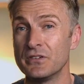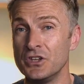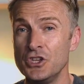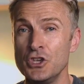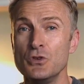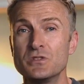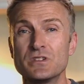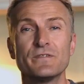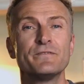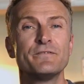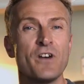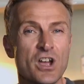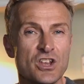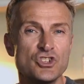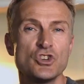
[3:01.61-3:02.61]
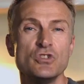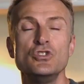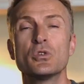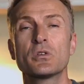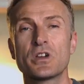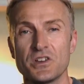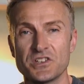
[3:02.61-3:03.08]
you to fine tune
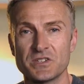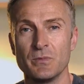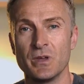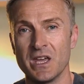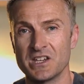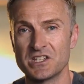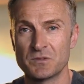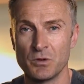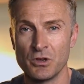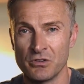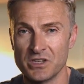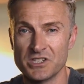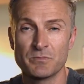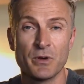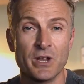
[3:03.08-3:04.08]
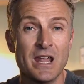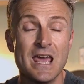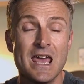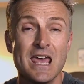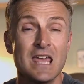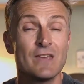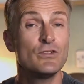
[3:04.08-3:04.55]
your customer experience. But
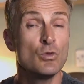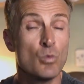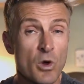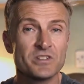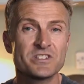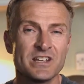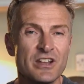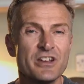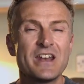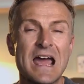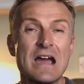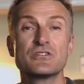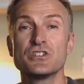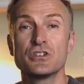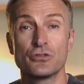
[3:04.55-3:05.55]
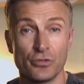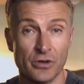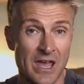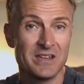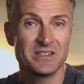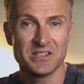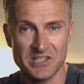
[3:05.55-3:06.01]
if you want to learn how to
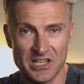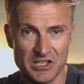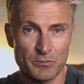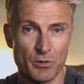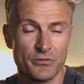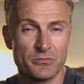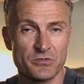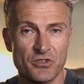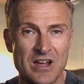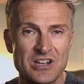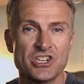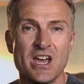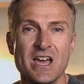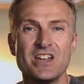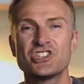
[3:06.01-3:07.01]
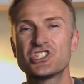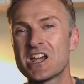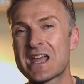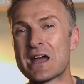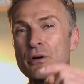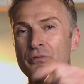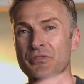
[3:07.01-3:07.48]
create a sales bot from scratch, check
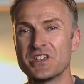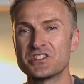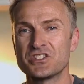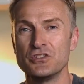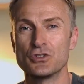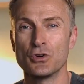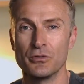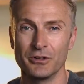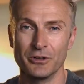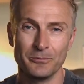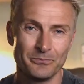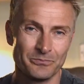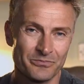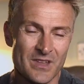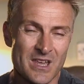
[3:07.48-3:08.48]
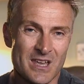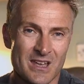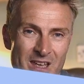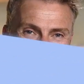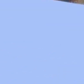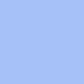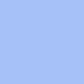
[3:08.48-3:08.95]
out this tutorial.
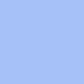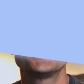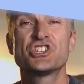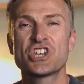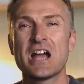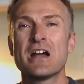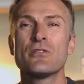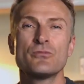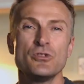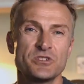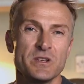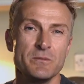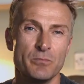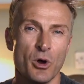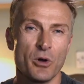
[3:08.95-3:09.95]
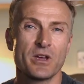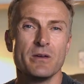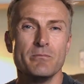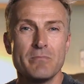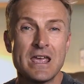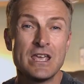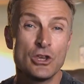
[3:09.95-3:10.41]
A chat routing bot
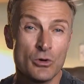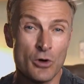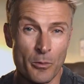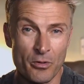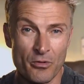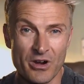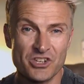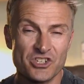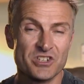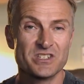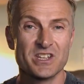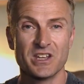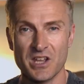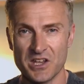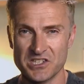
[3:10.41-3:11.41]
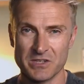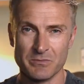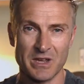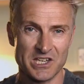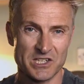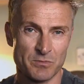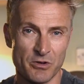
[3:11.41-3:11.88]
can make your operations and customer
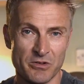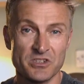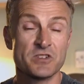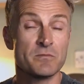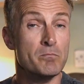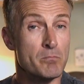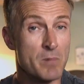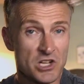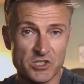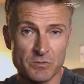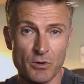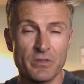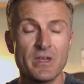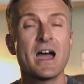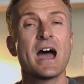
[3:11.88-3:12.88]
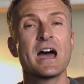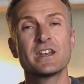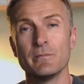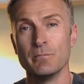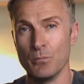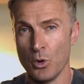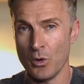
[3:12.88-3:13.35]
experience much smoother and
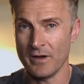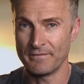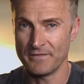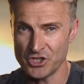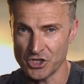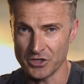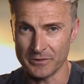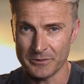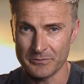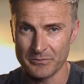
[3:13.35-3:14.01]
more efficient.